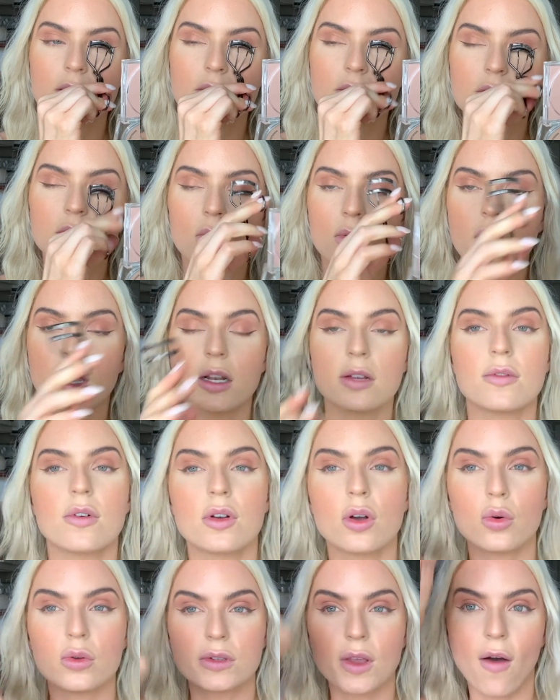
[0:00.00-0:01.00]
so that it
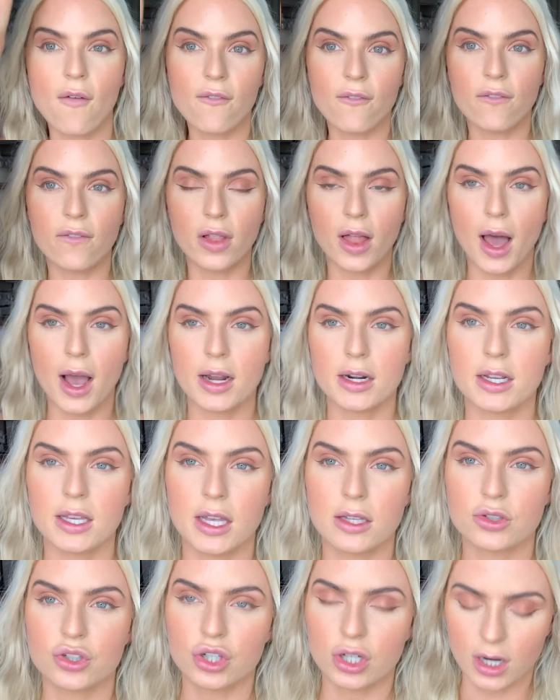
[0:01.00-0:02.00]
goes flat
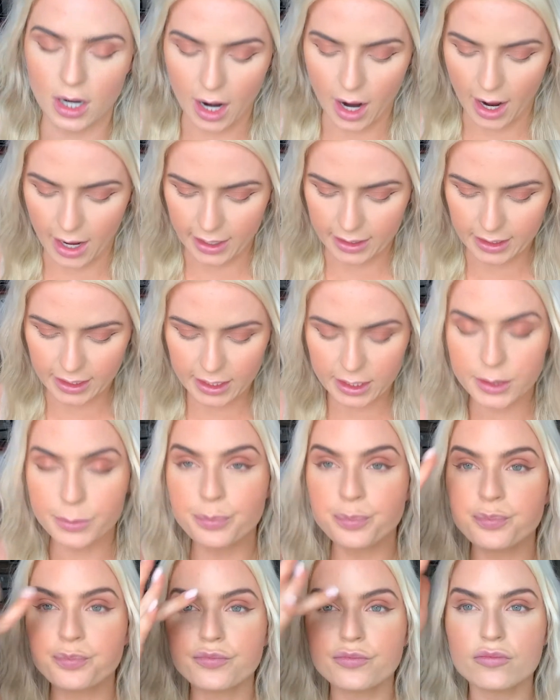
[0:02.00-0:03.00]
against your eyelid
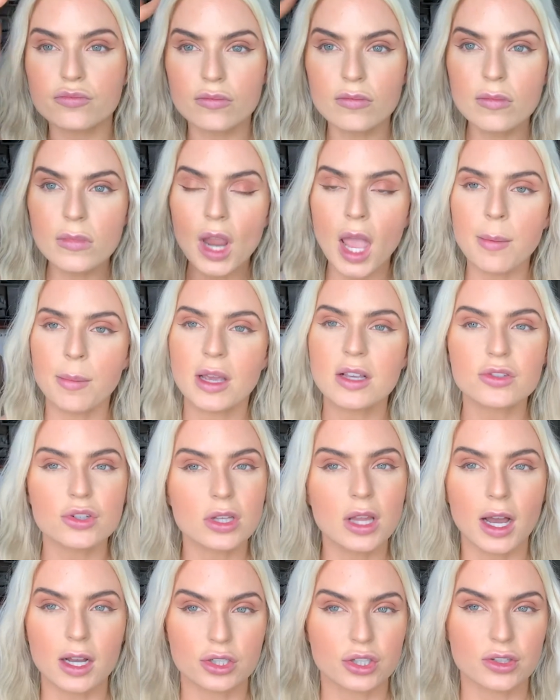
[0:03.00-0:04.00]
and makes
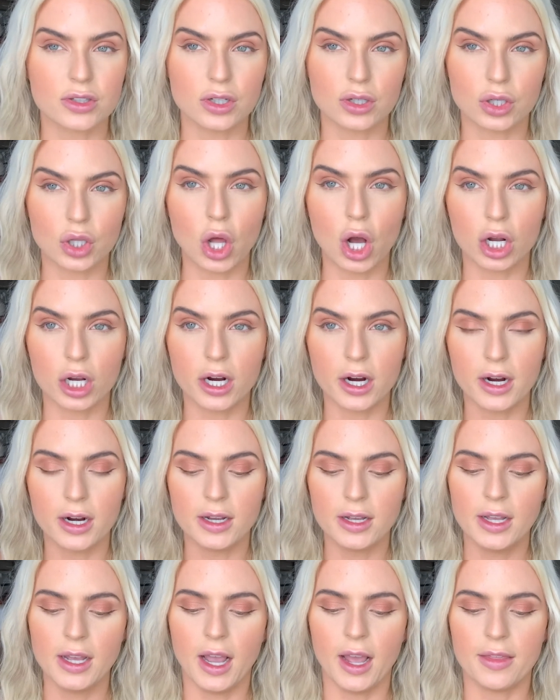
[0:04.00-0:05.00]
your lashes look longer.
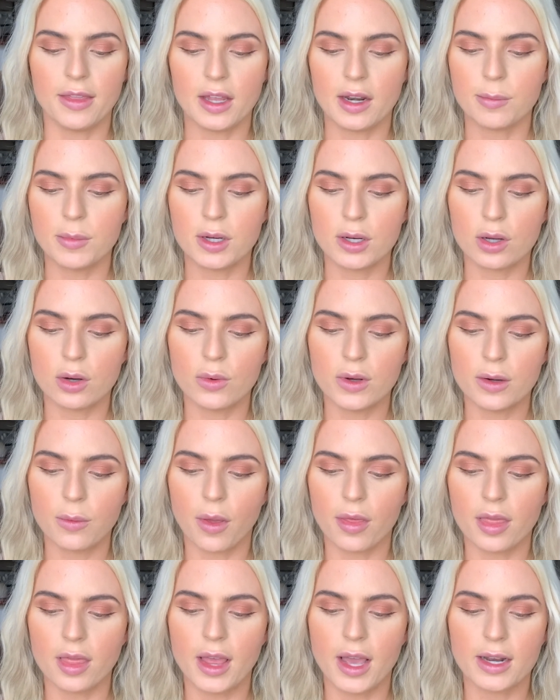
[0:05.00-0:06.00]
And then I'm gonna go in
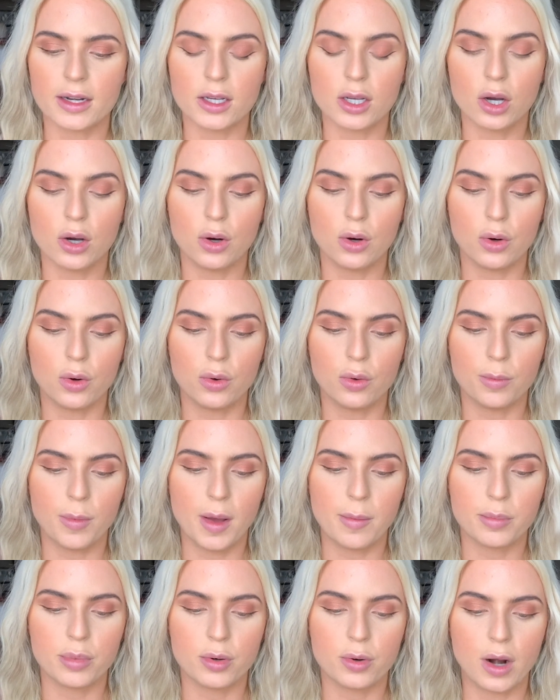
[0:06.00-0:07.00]
with Lancome
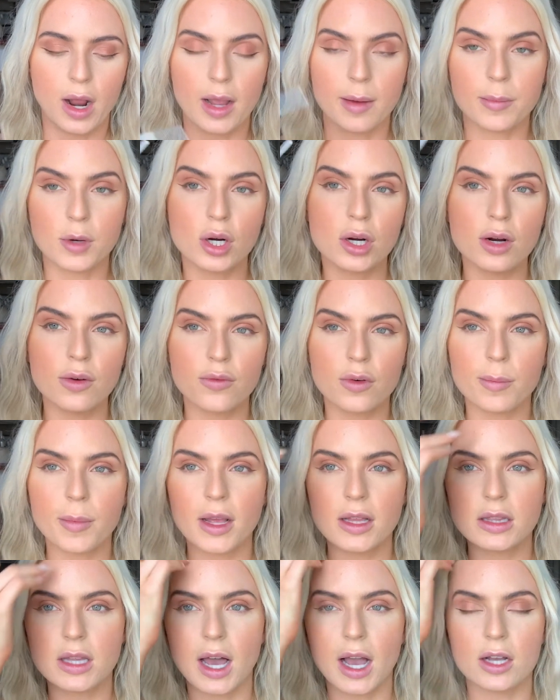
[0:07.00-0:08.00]
primer for
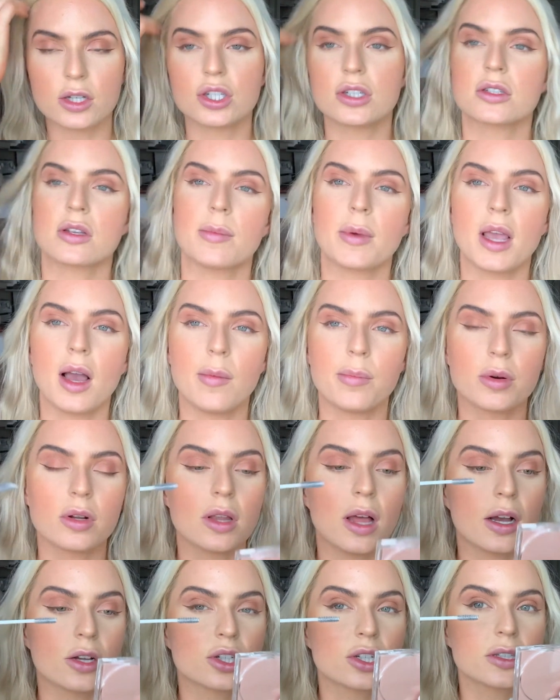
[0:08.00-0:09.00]
my lashes, on my upper
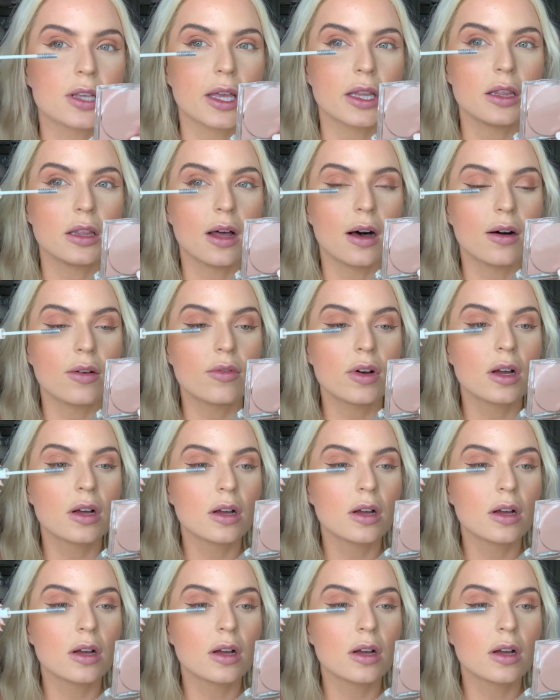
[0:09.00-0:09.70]
lashes. I love